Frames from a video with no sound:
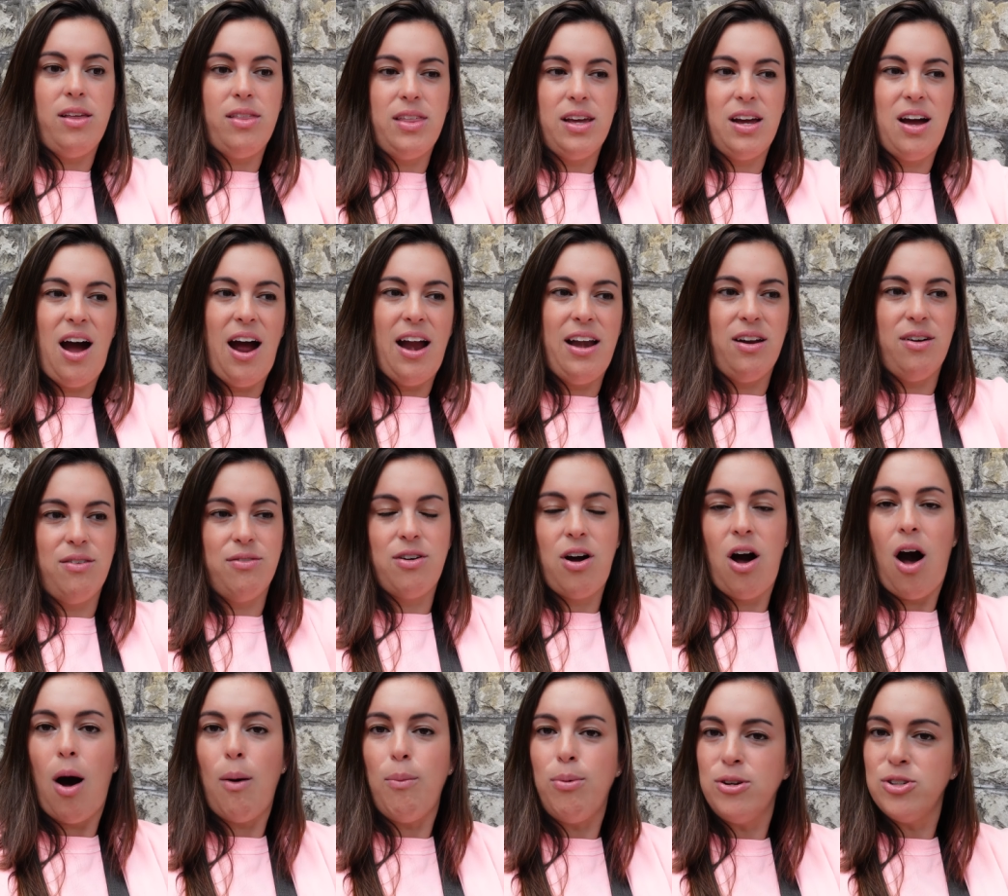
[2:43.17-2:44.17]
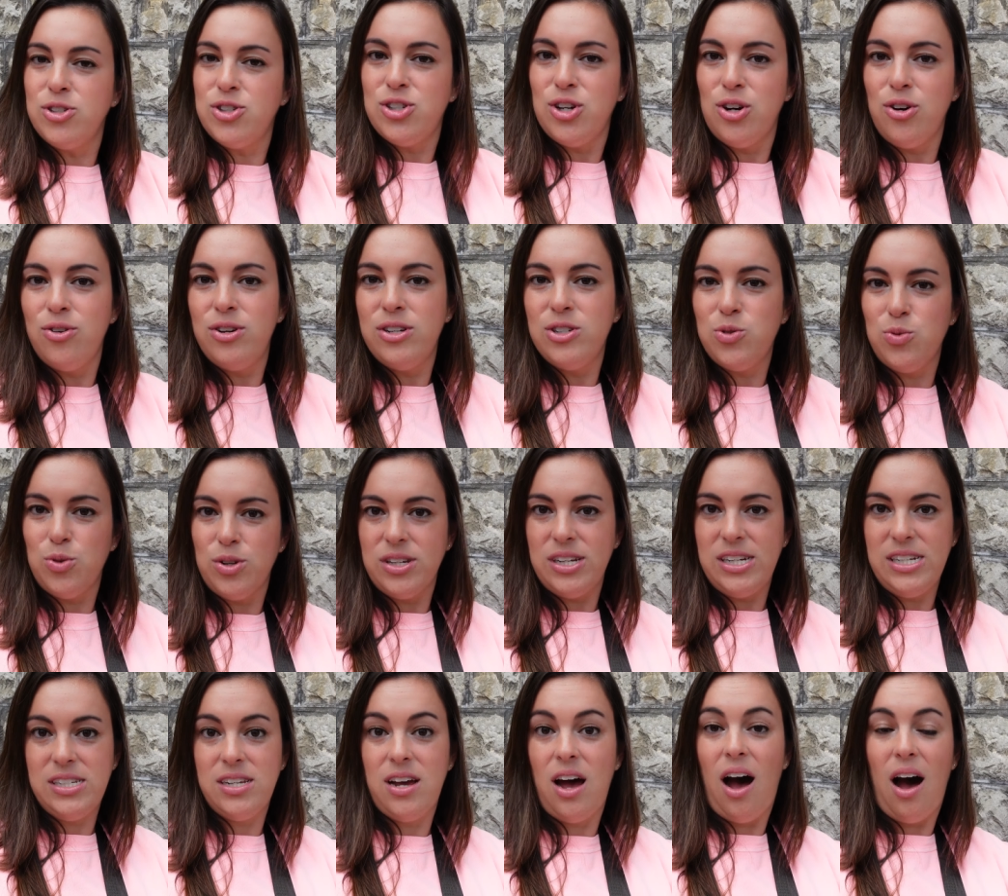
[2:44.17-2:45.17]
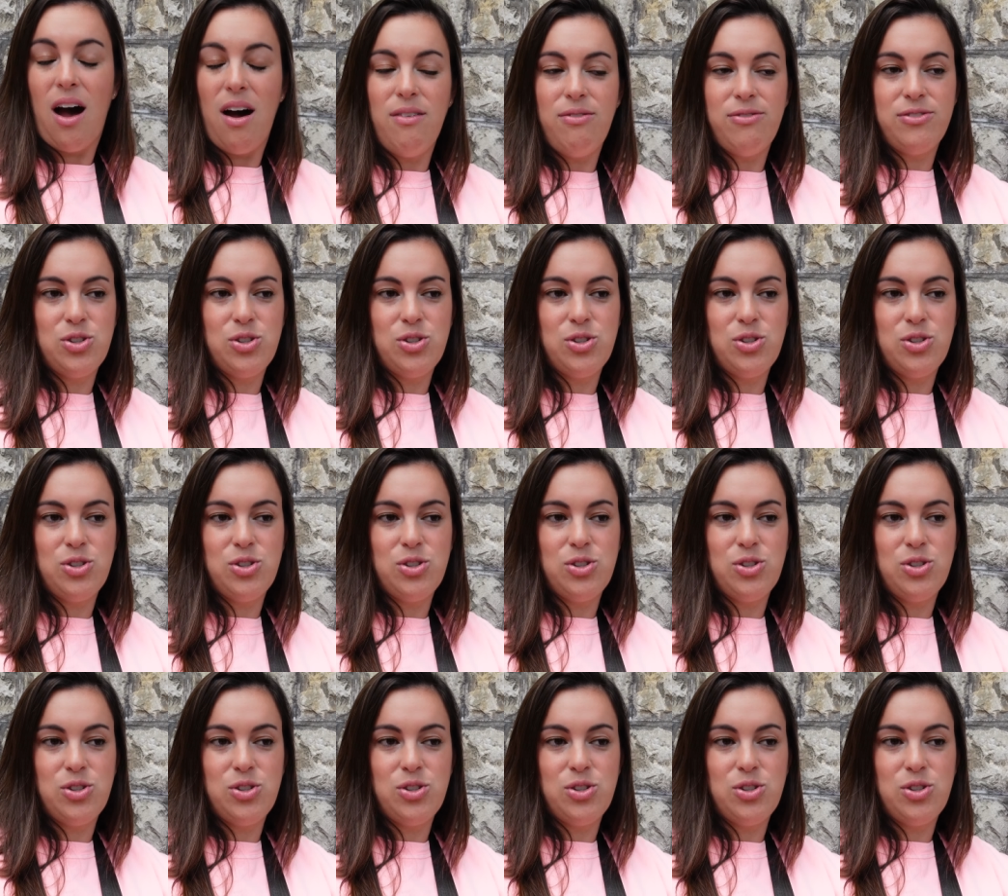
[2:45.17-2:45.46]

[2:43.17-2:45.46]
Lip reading: the kind of cobblestone is really tough,